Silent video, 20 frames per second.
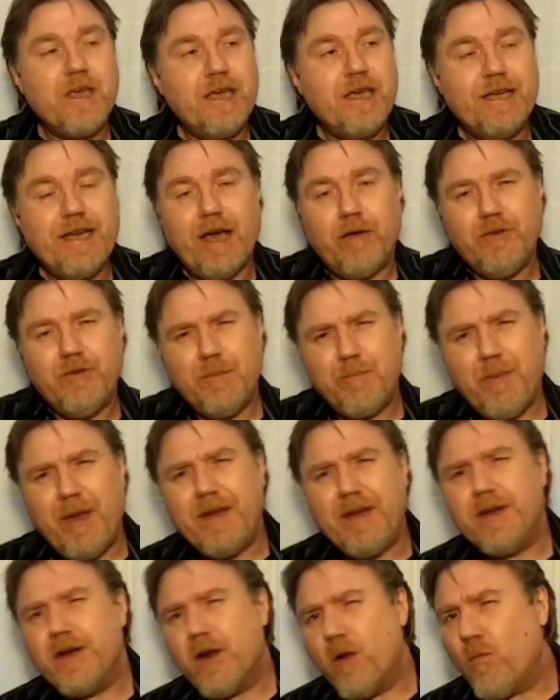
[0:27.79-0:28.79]
Now,
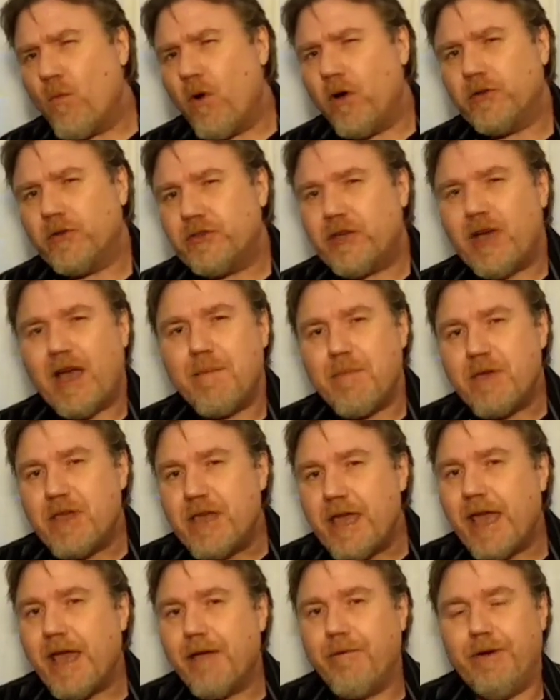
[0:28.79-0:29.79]
depending on what time of
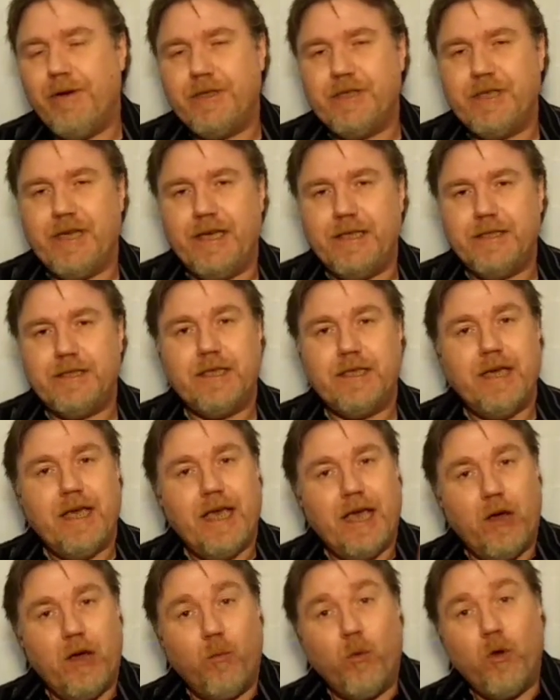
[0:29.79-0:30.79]
year it is,
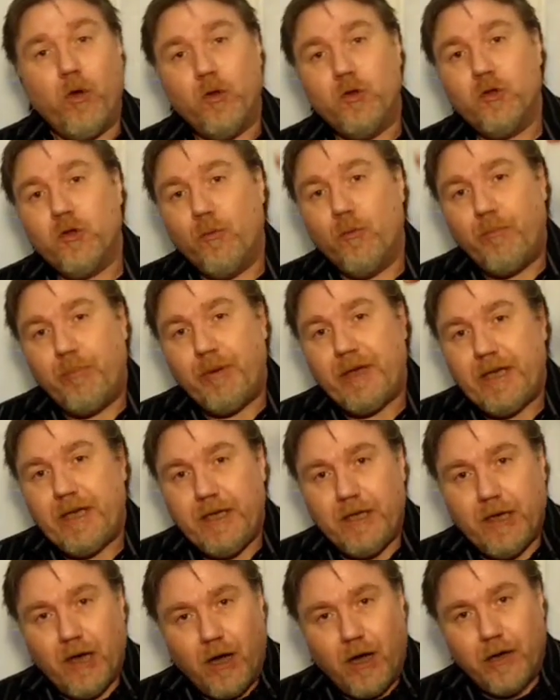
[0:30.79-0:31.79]
it will
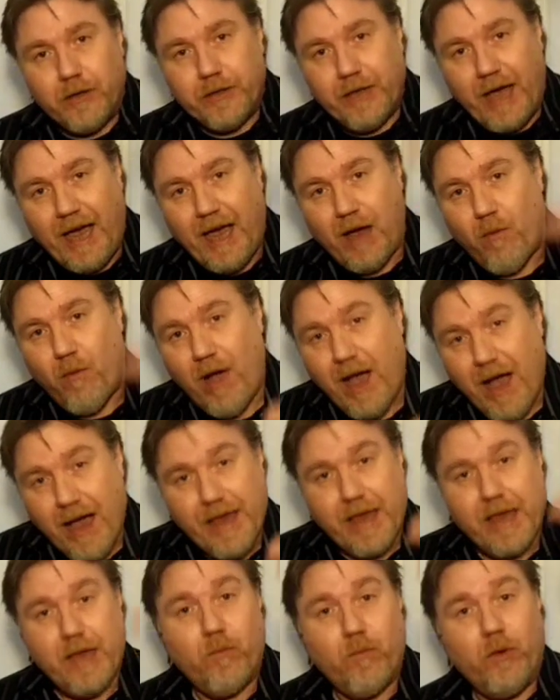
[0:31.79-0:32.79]
be on how high
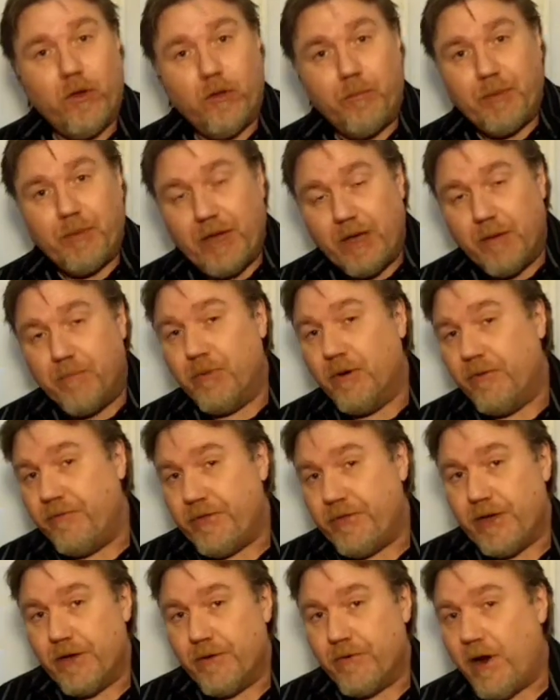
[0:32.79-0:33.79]
it will be above
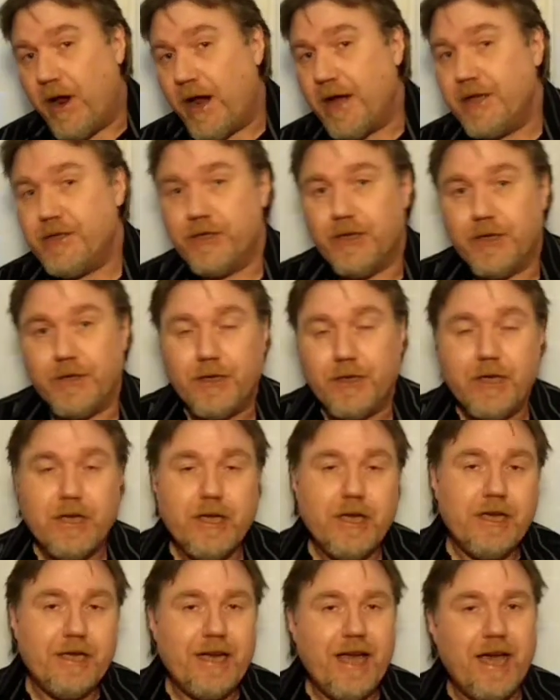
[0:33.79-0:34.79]
the horizon.
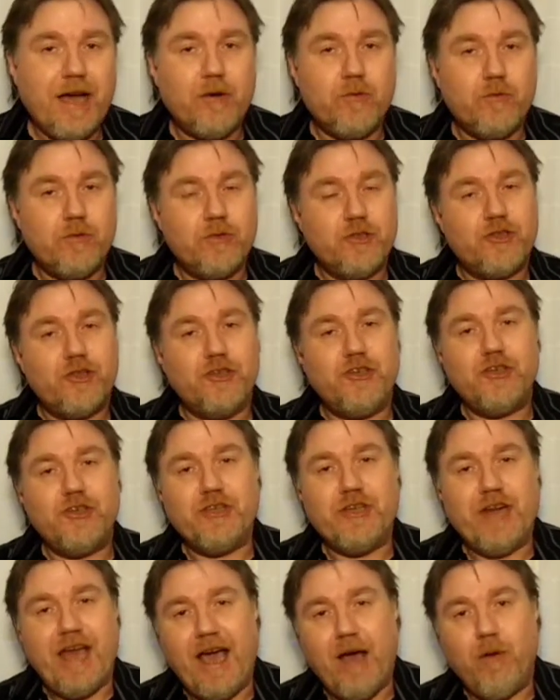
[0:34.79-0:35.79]
Now, such as
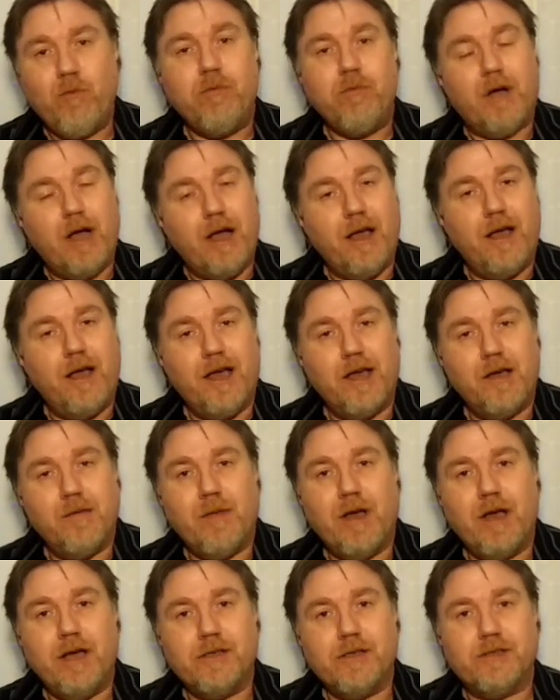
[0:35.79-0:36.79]
now, um,
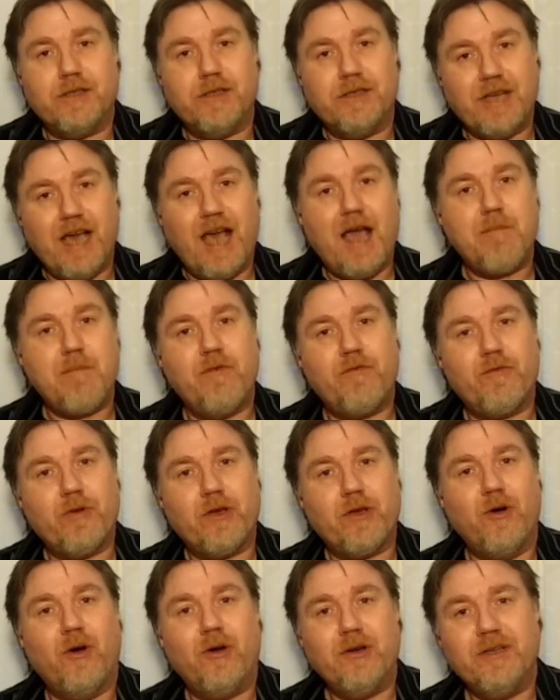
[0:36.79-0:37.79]
as the time of
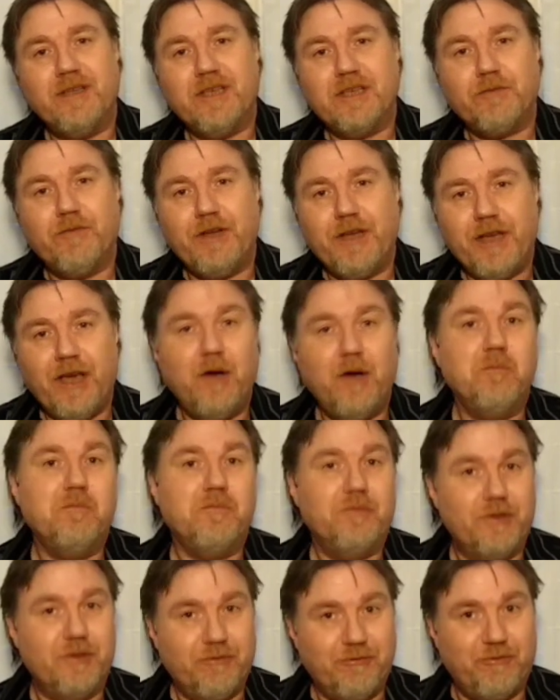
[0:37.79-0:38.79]
recording this video,
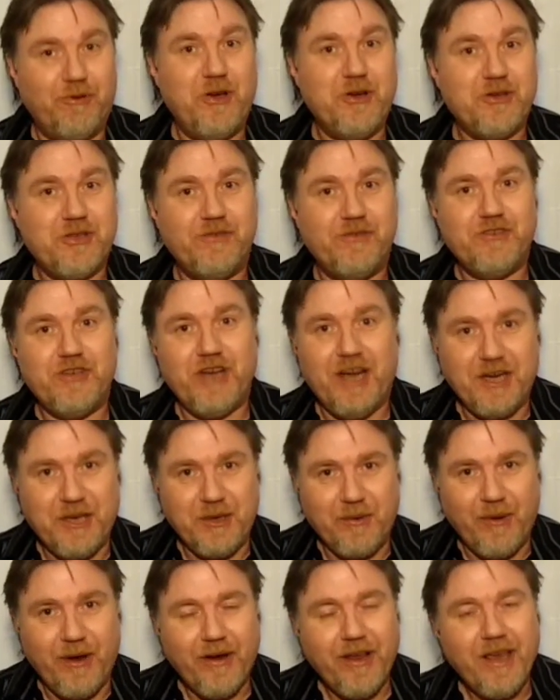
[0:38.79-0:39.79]
the first of
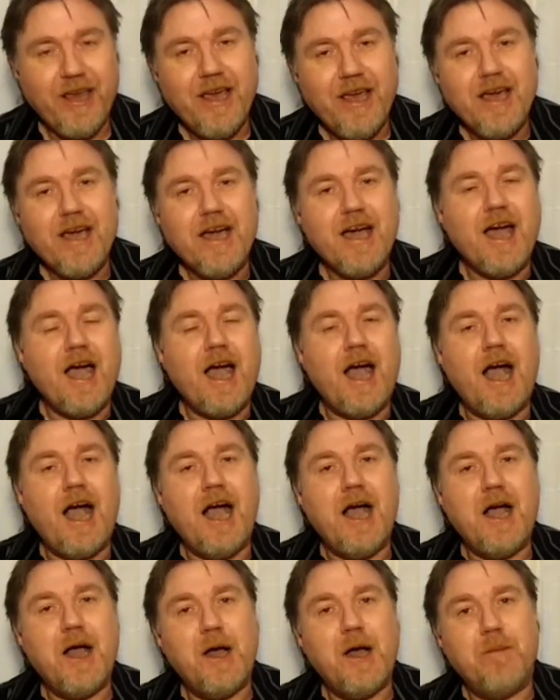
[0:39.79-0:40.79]
January,
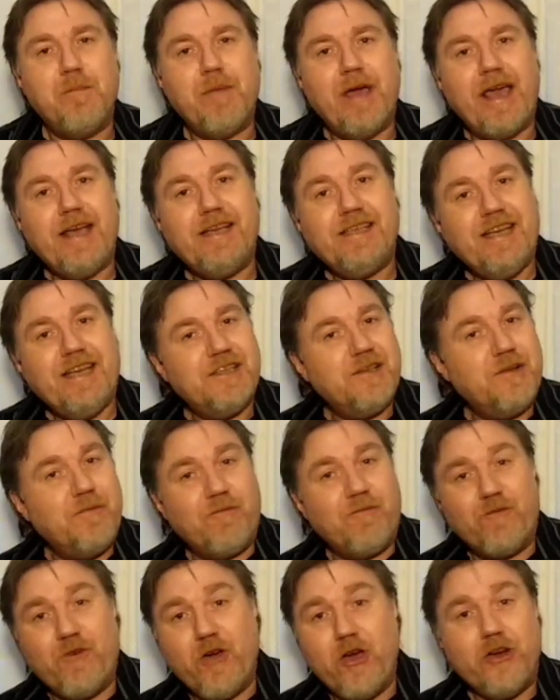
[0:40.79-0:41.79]
um, it is
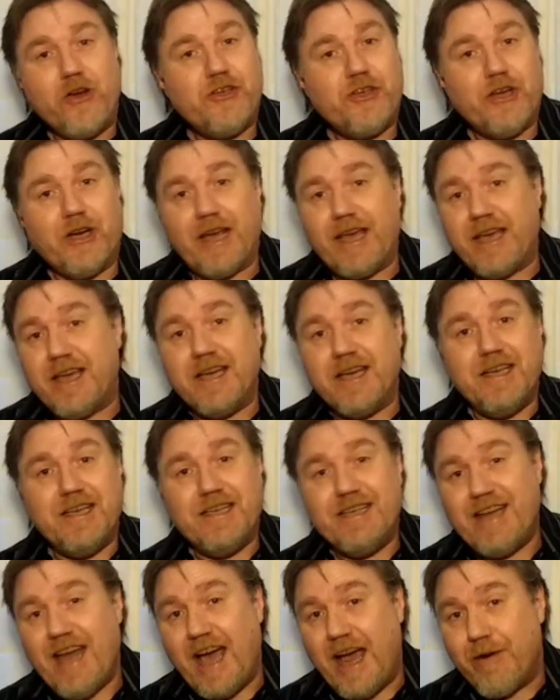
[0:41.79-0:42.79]
virtually
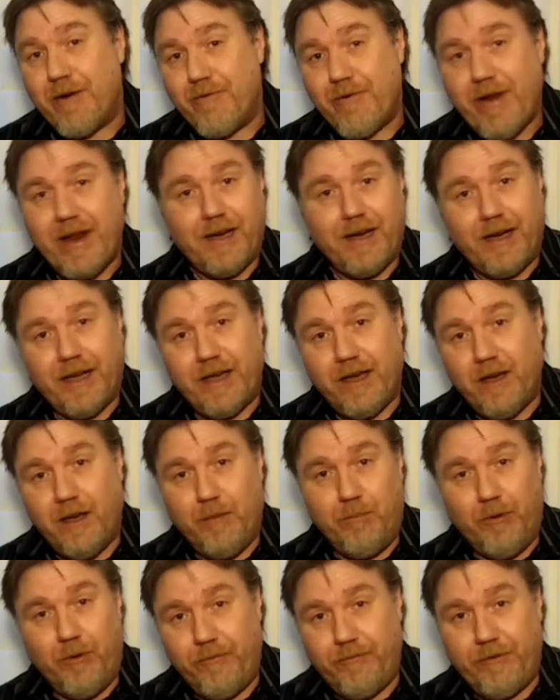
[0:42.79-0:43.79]
directly
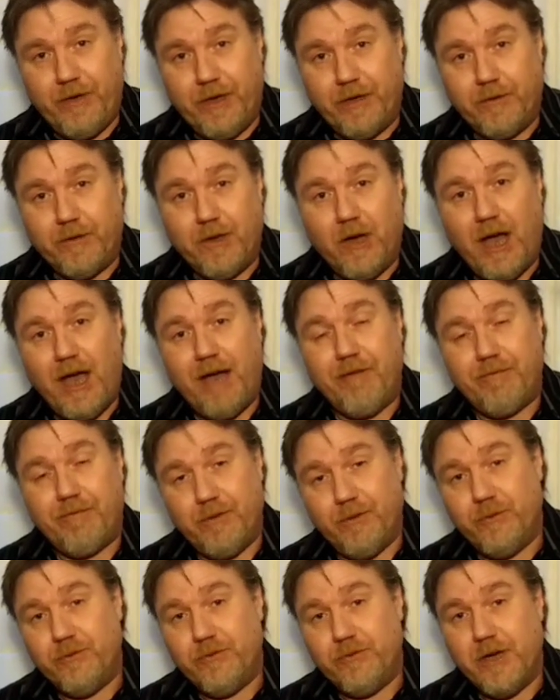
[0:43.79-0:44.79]
above you
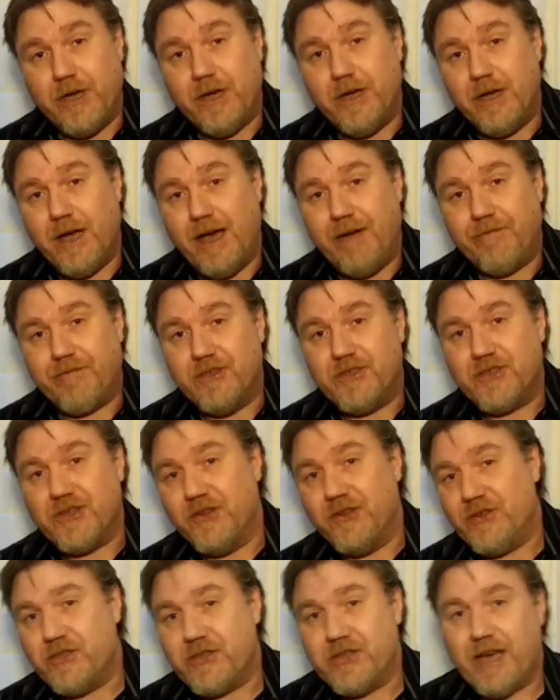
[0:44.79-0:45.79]
after, uh, after
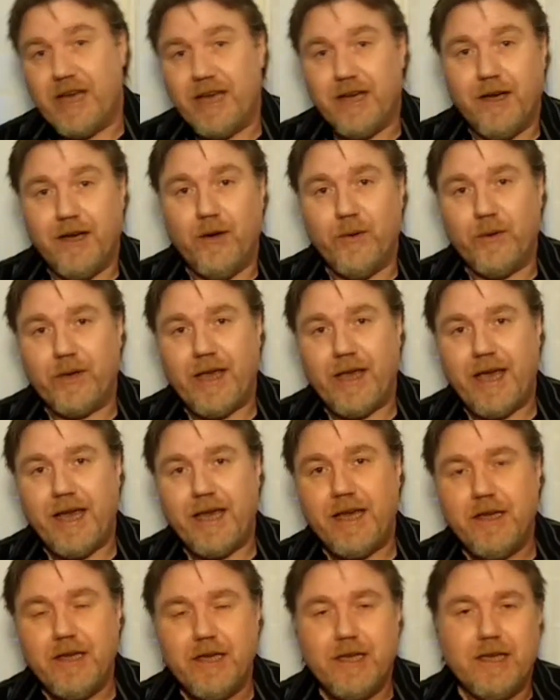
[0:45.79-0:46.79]
sunset, okay?
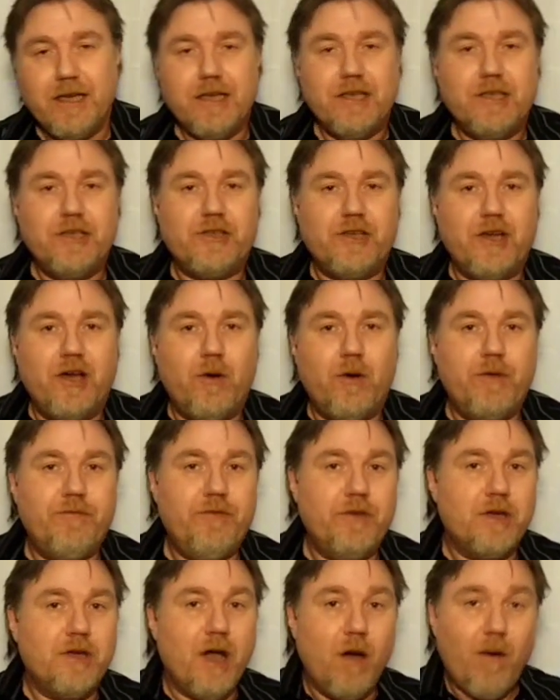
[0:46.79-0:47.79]
So if
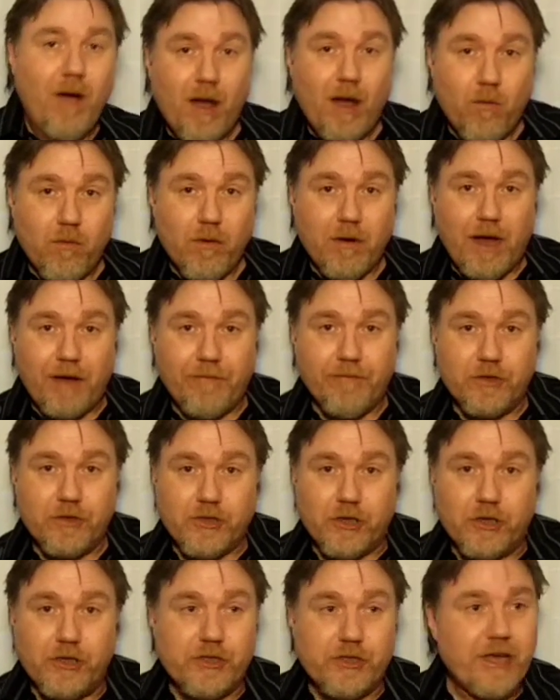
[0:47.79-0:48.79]
you go out after
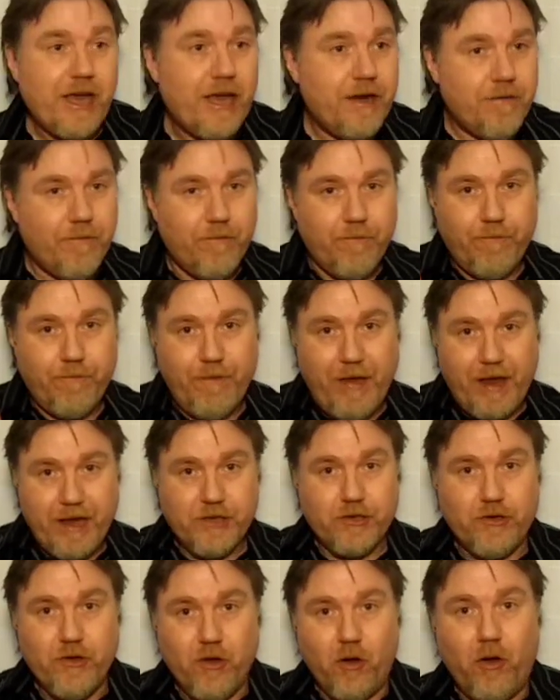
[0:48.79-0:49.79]
sunset,
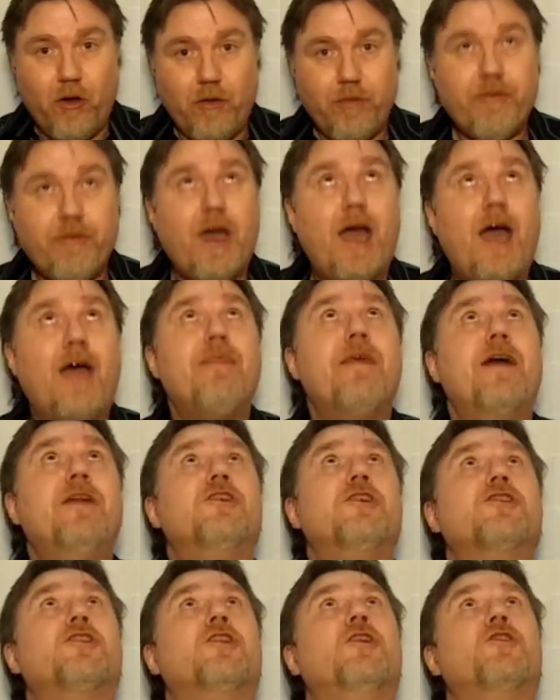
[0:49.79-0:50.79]
face north, and then
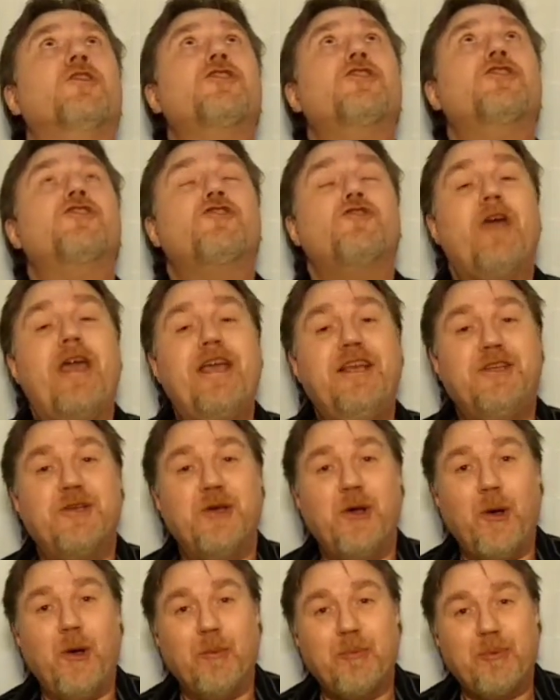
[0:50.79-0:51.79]
just look straight
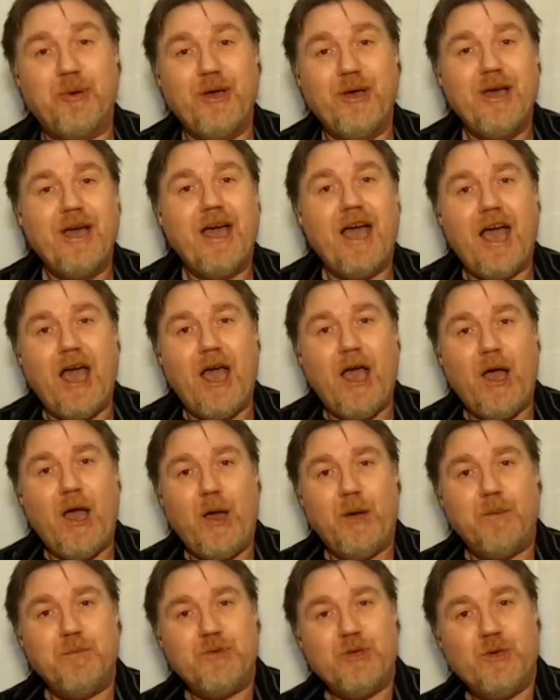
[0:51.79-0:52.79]
up,
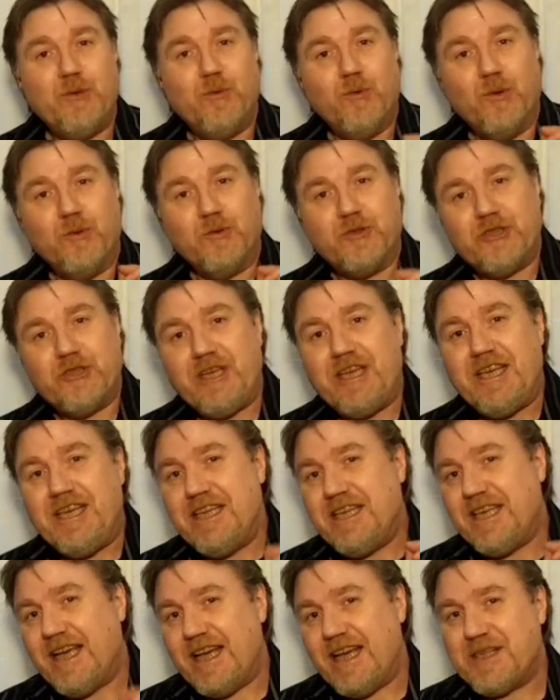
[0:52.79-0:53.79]
uh, you will see
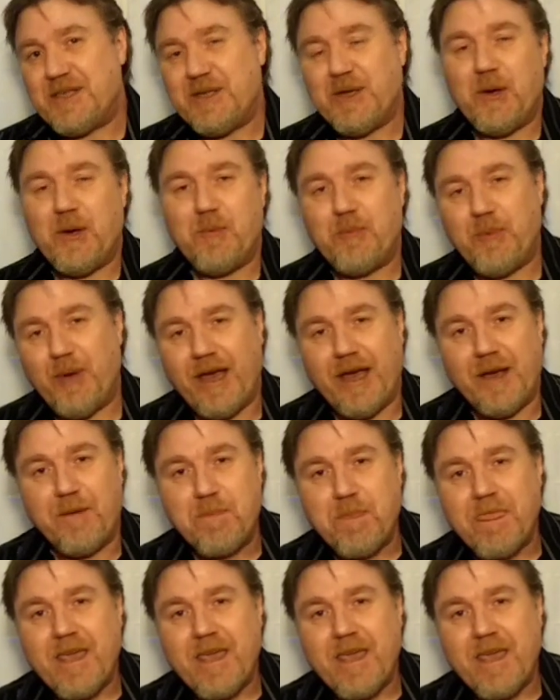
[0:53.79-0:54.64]
Cassiopeia.